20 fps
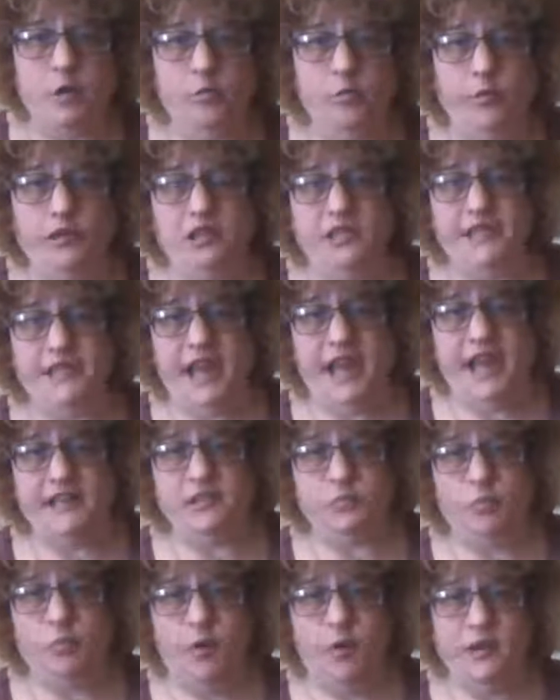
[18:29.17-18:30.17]
which is
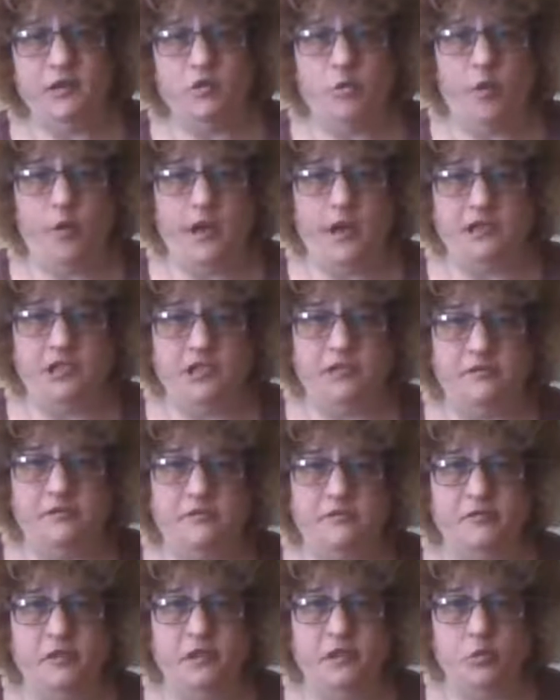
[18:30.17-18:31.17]
ask one
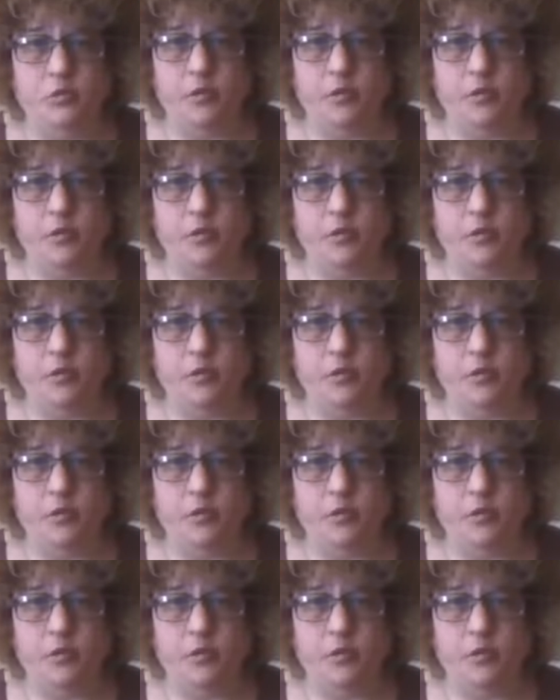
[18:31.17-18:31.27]
question for a